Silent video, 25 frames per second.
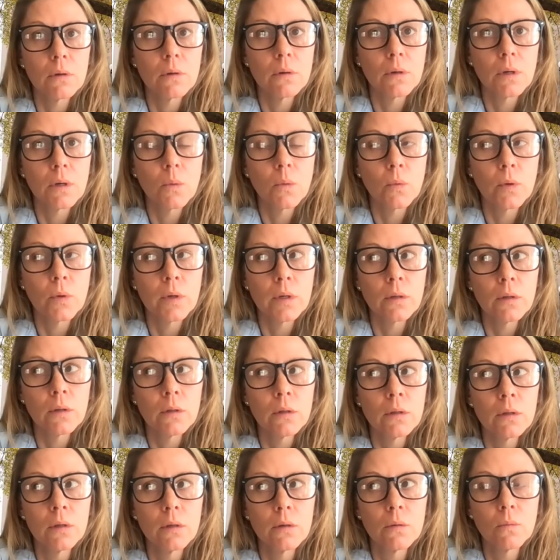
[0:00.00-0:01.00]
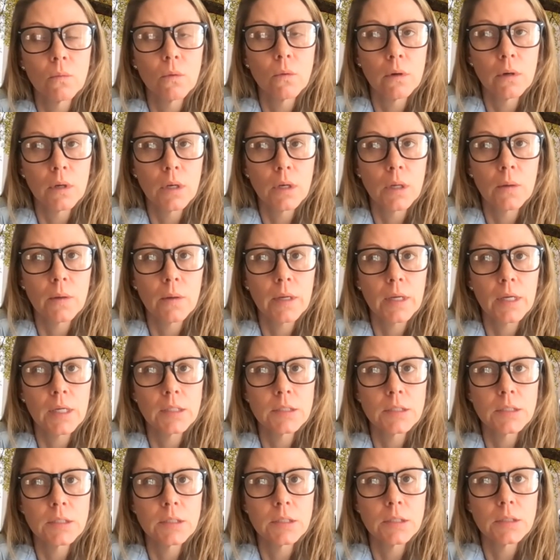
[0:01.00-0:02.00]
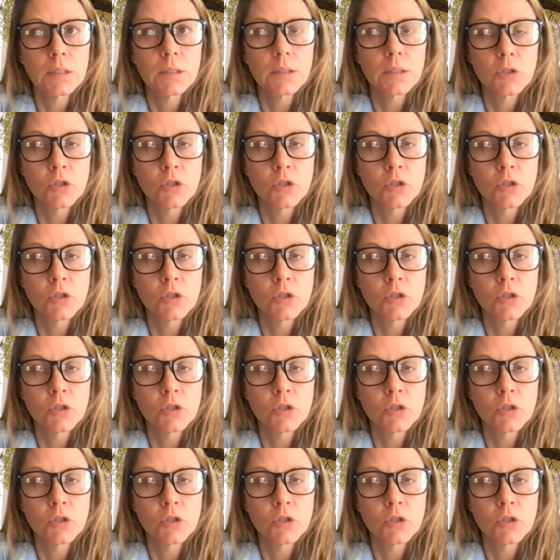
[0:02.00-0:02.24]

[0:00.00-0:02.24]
I will warn you against this.